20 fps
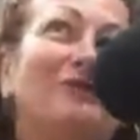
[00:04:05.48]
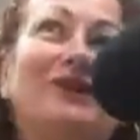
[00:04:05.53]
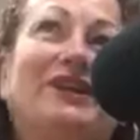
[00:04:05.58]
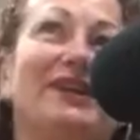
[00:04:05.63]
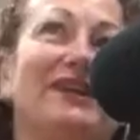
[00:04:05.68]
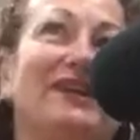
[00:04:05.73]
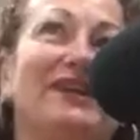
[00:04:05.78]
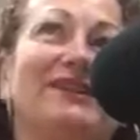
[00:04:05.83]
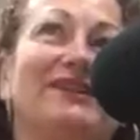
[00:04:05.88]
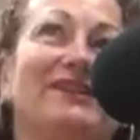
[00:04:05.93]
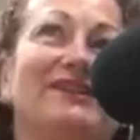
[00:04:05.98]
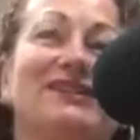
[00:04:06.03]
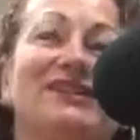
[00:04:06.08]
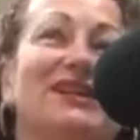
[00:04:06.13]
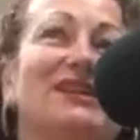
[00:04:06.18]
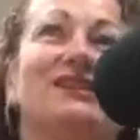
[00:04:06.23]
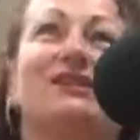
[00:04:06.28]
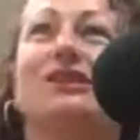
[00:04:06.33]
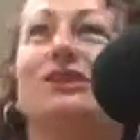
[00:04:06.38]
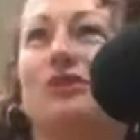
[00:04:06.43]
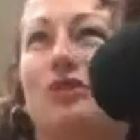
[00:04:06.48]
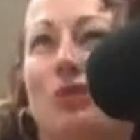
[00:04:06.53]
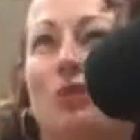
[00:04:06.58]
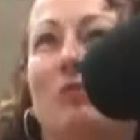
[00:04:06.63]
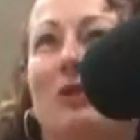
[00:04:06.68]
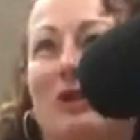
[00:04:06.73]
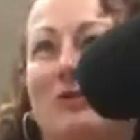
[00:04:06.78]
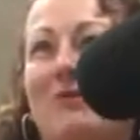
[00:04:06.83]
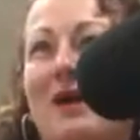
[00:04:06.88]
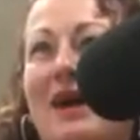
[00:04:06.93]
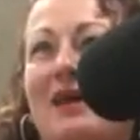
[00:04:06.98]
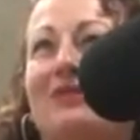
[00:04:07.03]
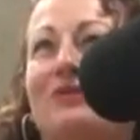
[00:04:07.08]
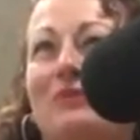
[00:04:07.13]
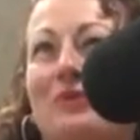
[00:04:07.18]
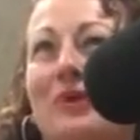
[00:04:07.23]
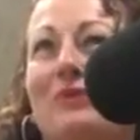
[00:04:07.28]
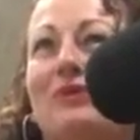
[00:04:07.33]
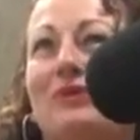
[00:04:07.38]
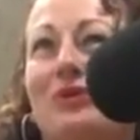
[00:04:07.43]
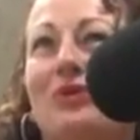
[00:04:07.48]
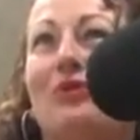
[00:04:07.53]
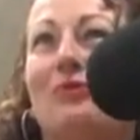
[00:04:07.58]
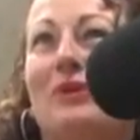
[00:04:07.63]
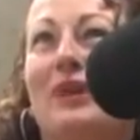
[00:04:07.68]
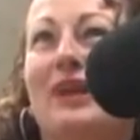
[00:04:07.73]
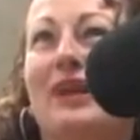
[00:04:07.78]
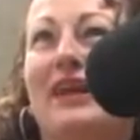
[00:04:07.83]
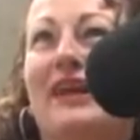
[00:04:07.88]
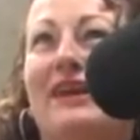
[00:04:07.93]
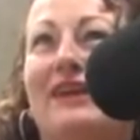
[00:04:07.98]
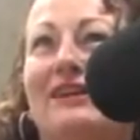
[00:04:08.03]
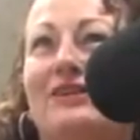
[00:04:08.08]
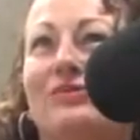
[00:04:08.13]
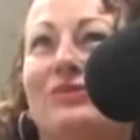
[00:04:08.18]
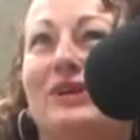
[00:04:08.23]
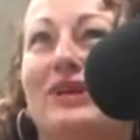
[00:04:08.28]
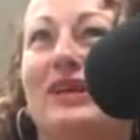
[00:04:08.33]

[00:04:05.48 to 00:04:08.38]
filling just the normal amount that we would normally eat.